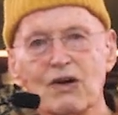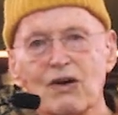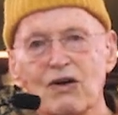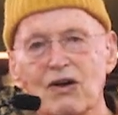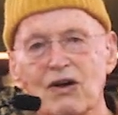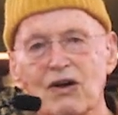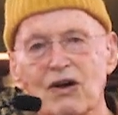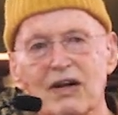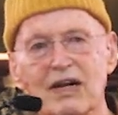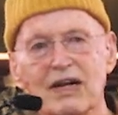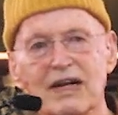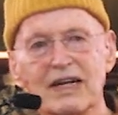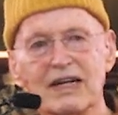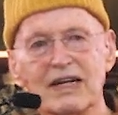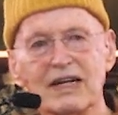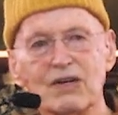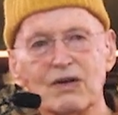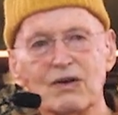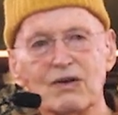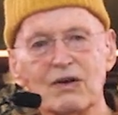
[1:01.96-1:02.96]
hall,
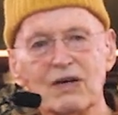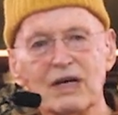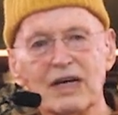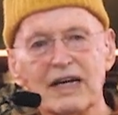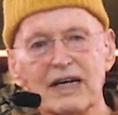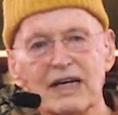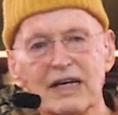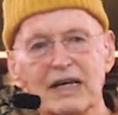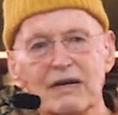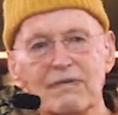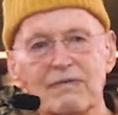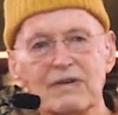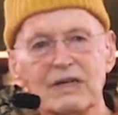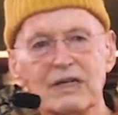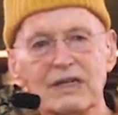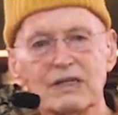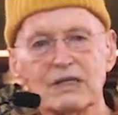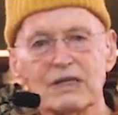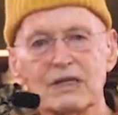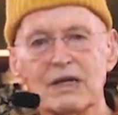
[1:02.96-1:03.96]
and to give
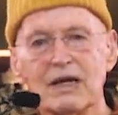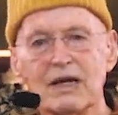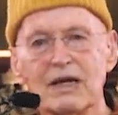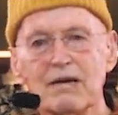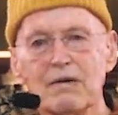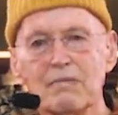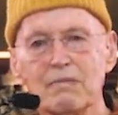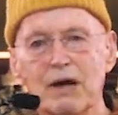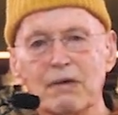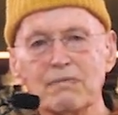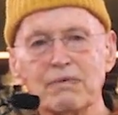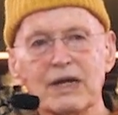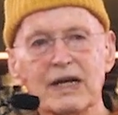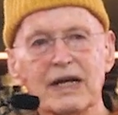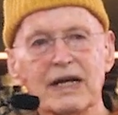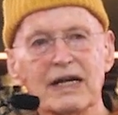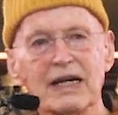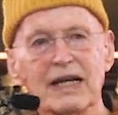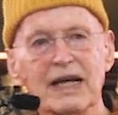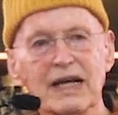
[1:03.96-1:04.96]
this
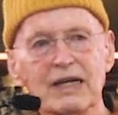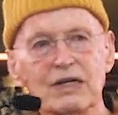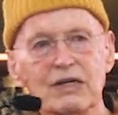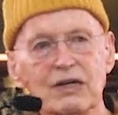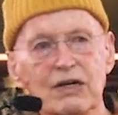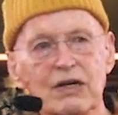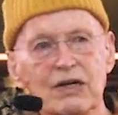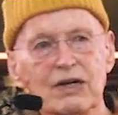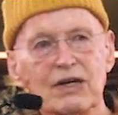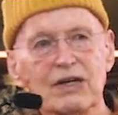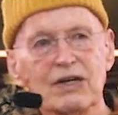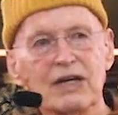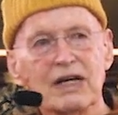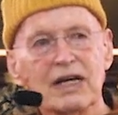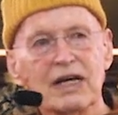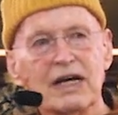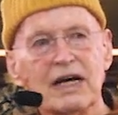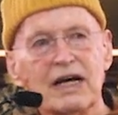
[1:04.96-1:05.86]
public lecture,